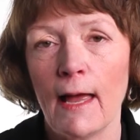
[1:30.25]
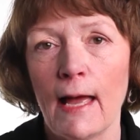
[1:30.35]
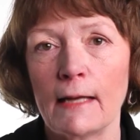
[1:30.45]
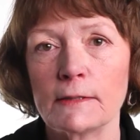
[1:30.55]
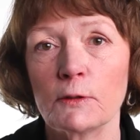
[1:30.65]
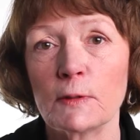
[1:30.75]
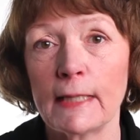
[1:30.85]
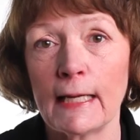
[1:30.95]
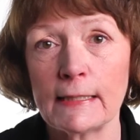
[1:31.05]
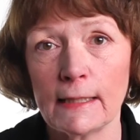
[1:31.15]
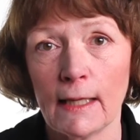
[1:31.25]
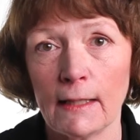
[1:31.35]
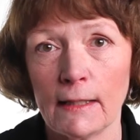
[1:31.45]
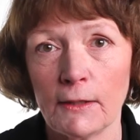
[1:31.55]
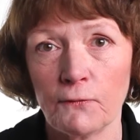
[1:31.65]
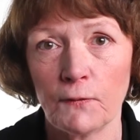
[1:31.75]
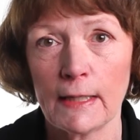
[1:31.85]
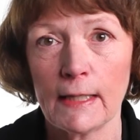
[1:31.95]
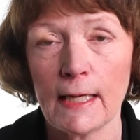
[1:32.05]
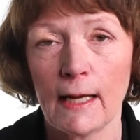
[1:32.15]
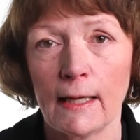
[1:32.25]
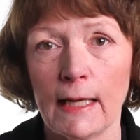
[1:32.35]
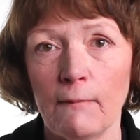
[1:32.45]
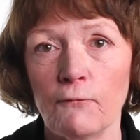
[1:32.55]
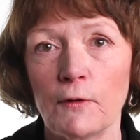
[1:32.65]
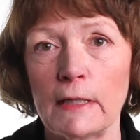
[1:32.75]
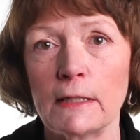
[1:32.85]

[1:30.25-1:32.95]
And so it was nineteen ninety-three, and I came for an